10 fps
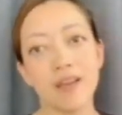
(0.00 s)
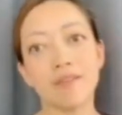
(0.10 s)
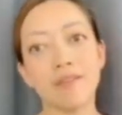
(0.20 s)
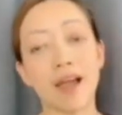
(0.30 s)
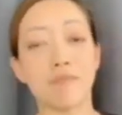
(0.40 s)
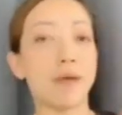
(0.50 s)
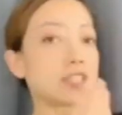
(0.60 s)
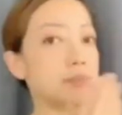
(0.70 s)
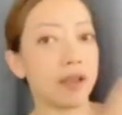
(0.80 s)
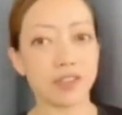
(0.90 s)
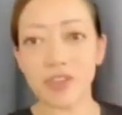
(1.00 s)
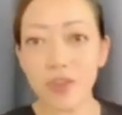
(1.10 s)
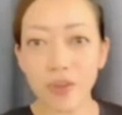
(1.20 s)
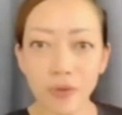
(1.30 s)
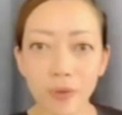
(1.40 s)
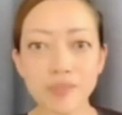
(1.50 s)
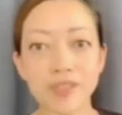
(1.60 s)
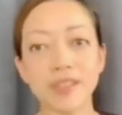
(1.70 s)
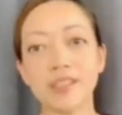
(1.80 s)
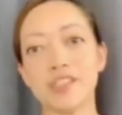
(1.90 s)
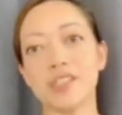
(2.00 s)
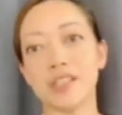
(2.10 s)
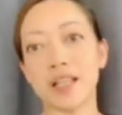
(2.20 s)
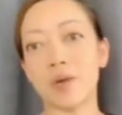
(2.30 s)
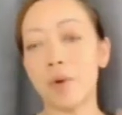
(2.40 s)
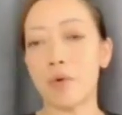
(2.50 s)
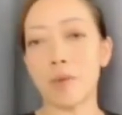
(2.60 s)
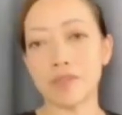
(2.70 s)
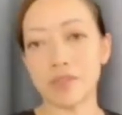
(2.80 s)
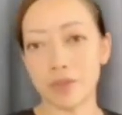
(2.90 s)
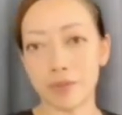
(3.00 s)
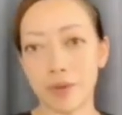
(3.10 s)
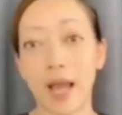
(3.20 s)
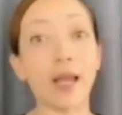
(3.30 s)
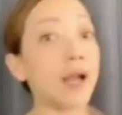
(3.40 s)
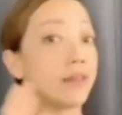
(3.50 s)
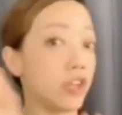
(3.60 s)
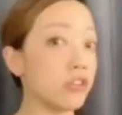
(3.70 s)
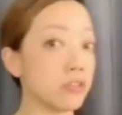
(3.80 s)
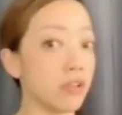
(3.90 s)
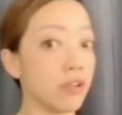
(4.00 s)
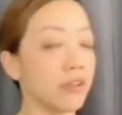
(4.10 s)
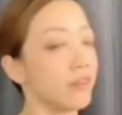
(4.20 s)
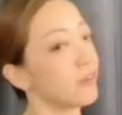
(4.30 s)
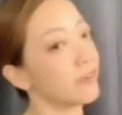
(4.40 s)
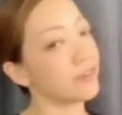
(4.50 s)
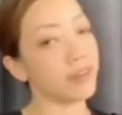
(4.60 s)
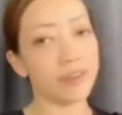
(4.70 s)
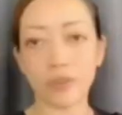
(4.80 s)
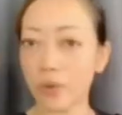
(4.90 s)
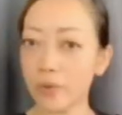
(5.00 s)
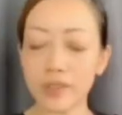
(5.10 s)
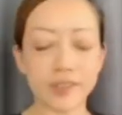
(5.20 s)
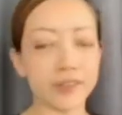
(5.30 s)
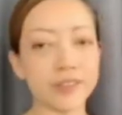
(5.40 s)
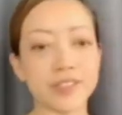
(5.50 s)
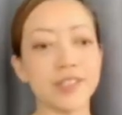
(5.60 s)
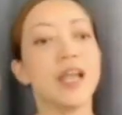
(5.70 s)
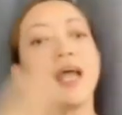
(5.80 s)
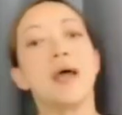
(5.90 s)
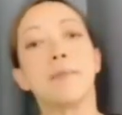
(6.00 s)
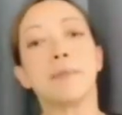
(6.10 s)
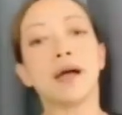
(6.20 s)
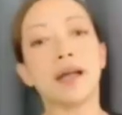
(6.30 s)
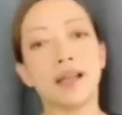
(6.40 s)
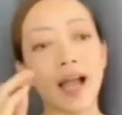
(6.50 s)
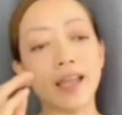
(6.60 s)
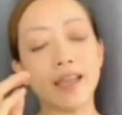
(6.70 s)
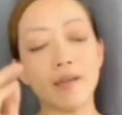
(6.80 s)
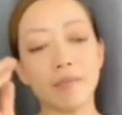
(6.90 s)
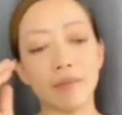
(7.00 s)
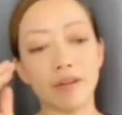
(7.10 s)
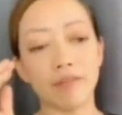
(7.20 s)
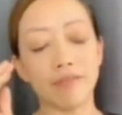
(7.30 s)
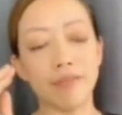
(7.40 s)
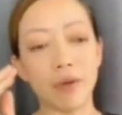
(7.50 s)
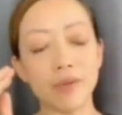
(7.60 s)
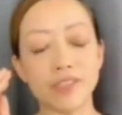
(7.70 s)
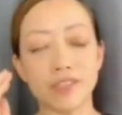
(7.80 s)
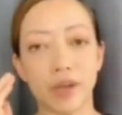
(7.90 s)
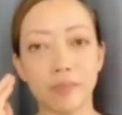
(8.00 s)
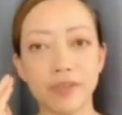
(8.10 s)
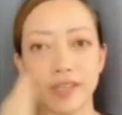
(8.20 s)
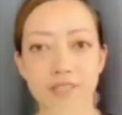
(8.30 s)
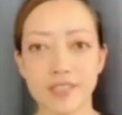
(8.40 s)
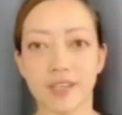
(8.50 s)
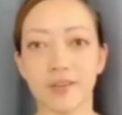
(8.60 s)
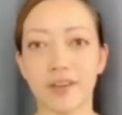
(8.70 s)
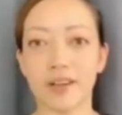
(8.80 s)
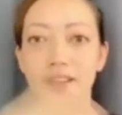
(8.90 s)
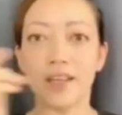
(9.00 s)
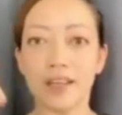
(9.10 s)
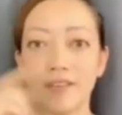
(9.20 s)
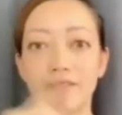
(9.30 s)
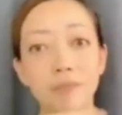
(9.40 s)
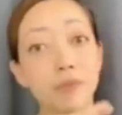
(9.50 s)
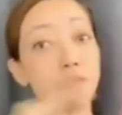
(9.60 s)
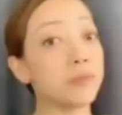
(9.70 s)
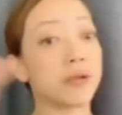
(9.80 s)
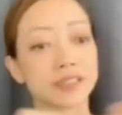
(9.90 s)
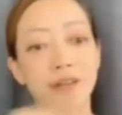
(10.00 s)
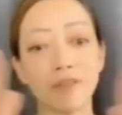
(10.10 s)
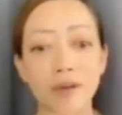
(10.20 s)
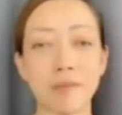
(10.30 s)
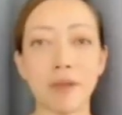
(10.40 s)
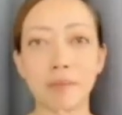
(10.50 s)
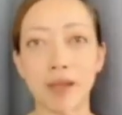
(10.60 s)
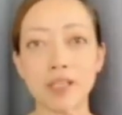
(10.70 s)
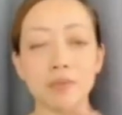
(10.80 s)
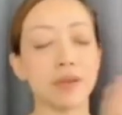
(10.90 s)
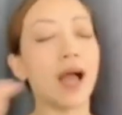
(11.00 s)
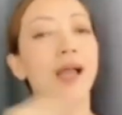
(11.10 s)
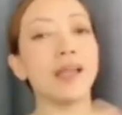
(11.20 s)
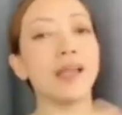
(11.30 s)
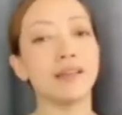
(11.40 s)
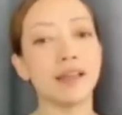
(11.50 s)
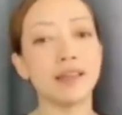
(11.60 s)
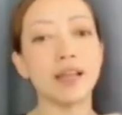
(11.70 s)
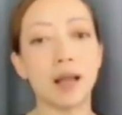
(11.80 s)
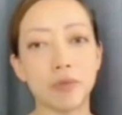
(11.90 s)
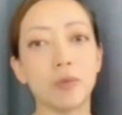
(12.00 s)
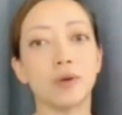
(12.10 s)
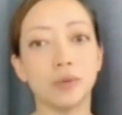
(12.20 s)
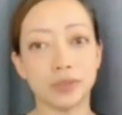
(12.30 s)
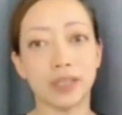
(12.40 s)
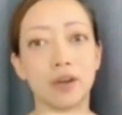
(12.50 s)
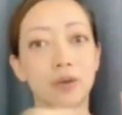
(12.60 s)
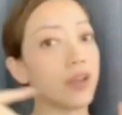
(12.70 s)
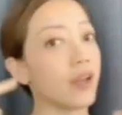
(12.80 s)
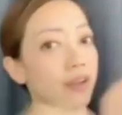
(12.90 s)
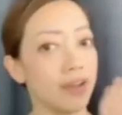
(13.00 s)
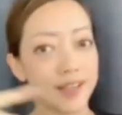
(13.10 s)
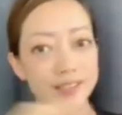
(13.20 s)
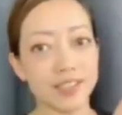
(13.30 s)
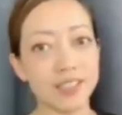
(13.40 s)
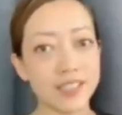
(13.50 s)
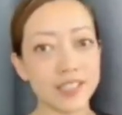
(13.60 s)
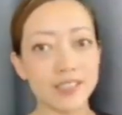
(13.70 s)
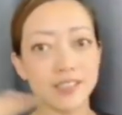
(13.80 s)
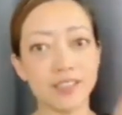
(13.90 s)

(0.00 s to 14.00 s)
If I have back-to-back Zoom, suddenly she's allowed one more episode of what I'm guilty, totally guilty. But I am a very stubborn Cancerian. If between myself and my husband, I think I'm the one who's like, okay, consistency.